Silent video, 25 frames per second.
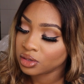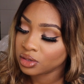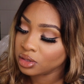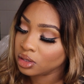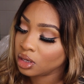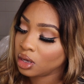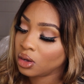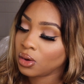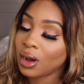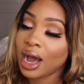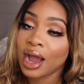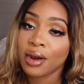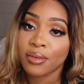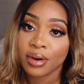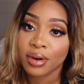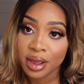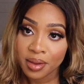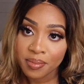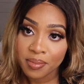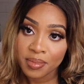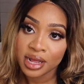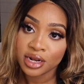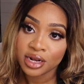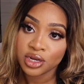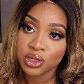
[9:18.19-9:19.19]
So I
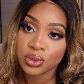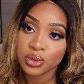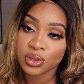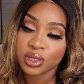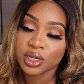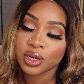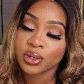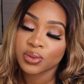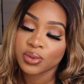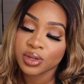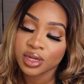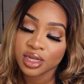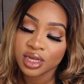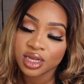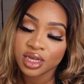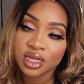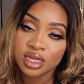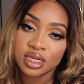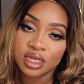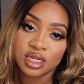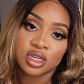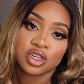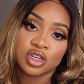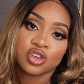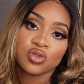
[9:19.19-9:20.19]
recommend using a really
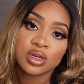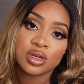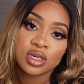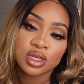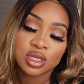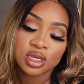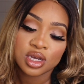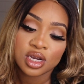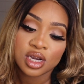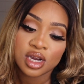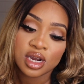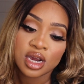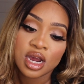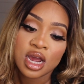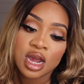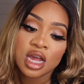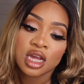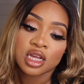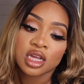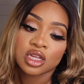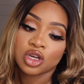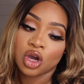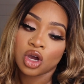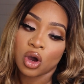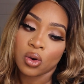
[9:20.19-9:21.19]
good tweezer,
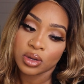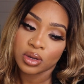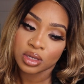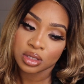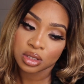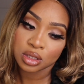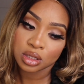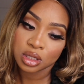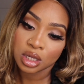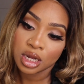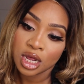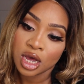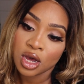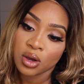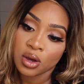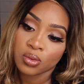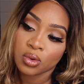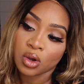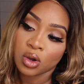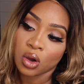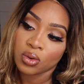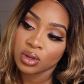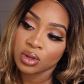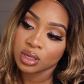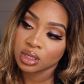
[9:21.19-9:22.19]
going slow,
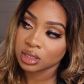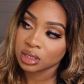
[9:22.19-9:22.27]
going